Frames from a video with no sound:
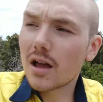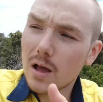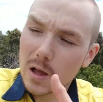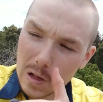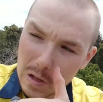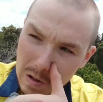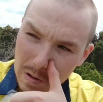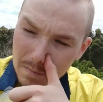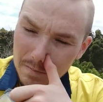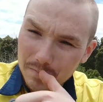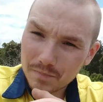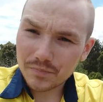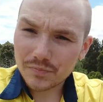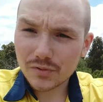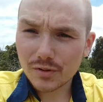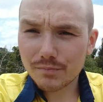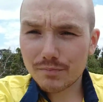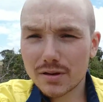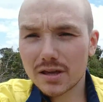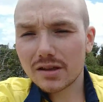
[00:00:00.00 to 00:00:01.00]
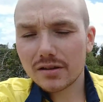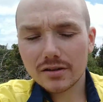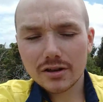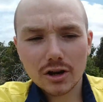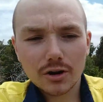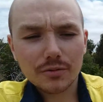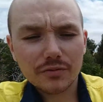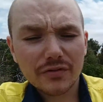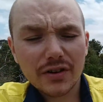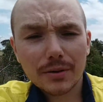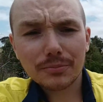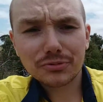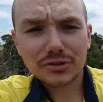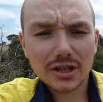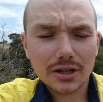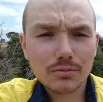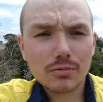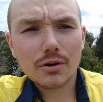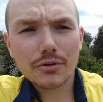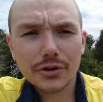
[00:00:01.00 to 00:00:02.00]
And Pete, you know, Fab
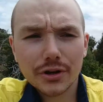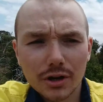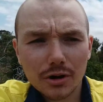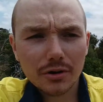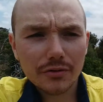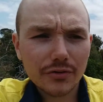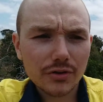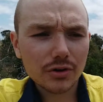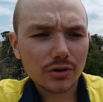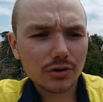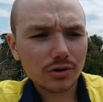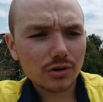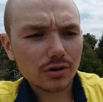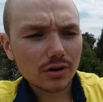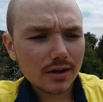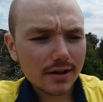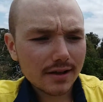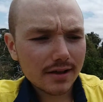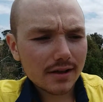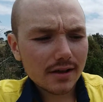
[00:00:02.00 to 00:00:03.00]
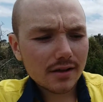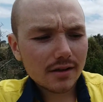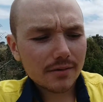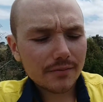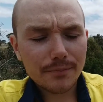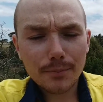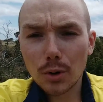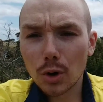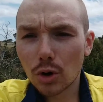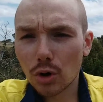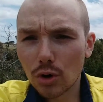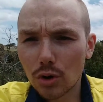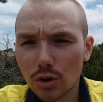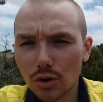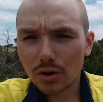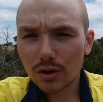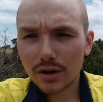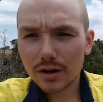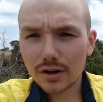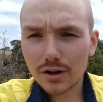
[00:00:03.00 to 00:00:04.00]
said, well, you know, if you're
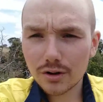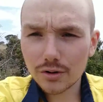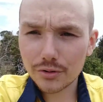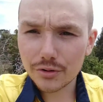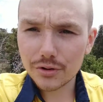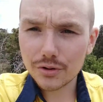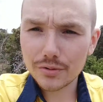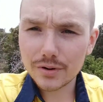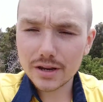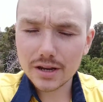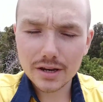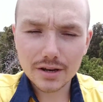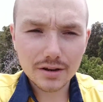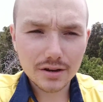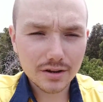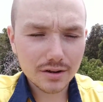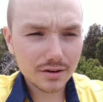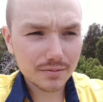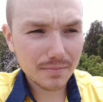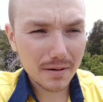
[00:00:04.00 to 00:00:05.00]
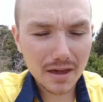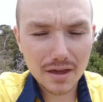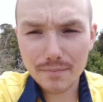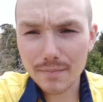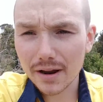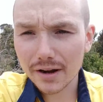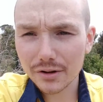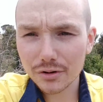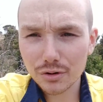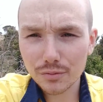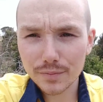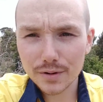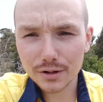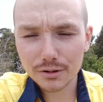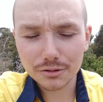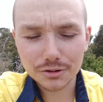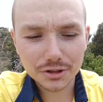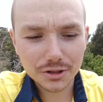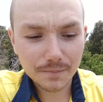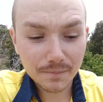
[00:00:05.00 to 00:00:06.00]
poor or you need to pay your medical
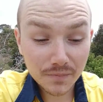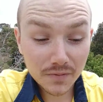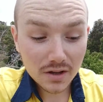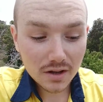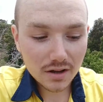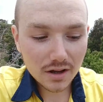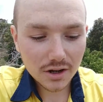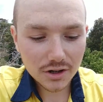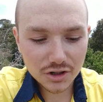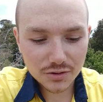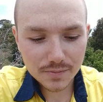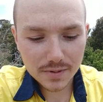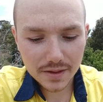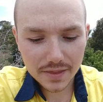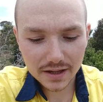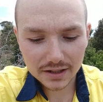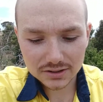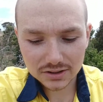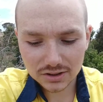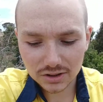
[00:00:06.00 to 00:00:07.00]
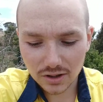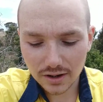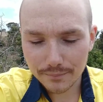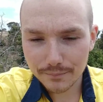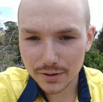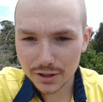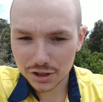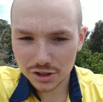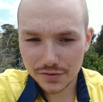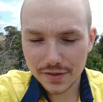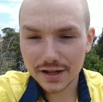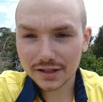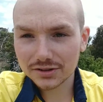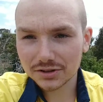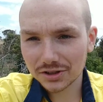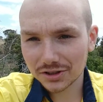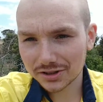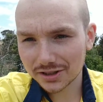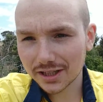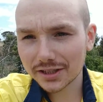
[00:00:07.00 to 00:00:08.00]
bills, and to me that's not ambition, that's
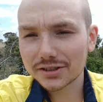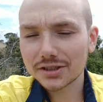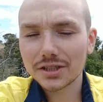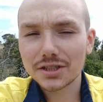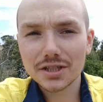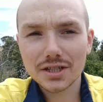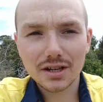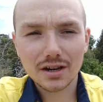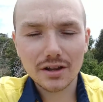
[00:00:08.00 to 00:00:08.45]
necessity.